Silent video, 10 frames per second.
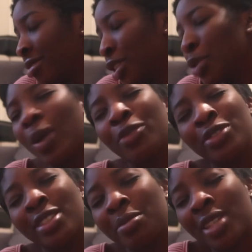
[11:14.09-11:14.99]
she didn't want
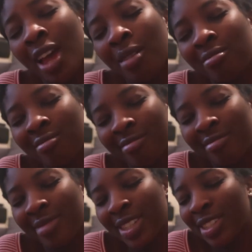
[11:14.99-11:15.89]
for some time,
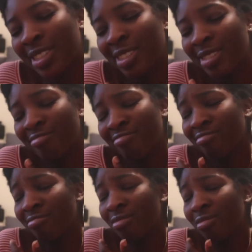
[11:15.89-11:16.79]
I just
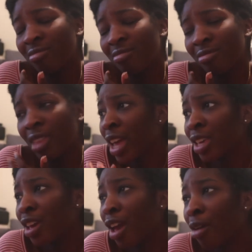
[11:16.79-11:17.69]

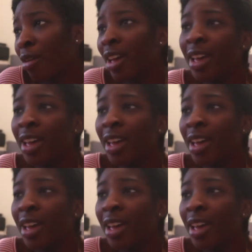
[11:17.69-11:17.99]
like you.